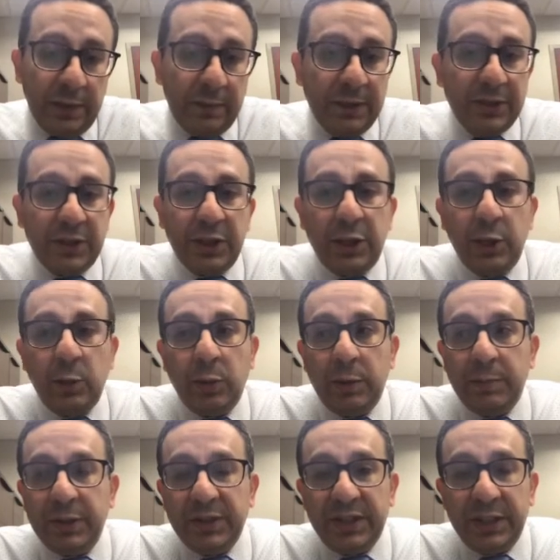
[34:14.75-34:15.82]
basically will
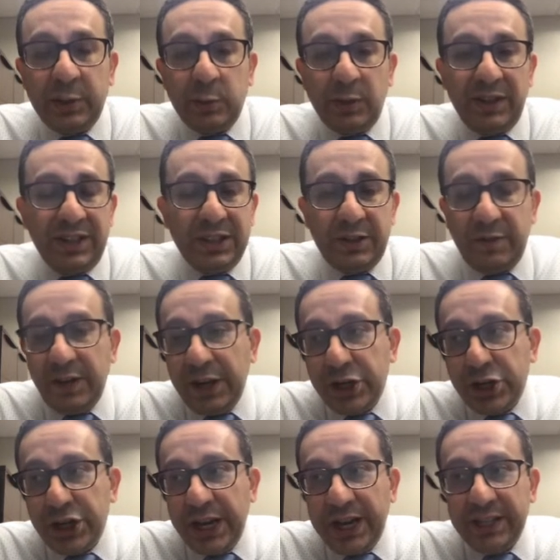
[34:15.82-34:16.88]
present with
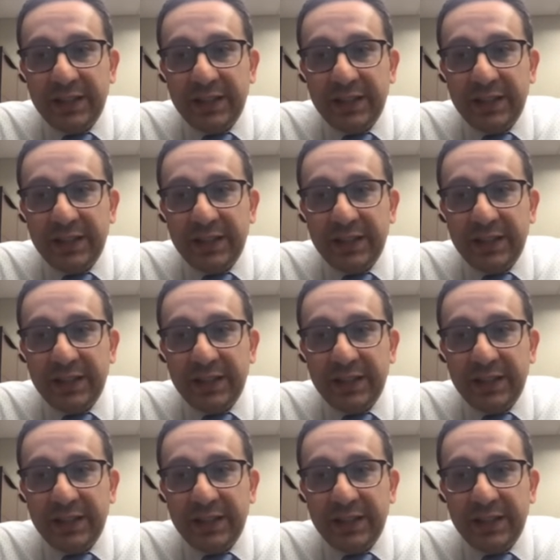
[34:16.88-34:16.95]
dysphagia,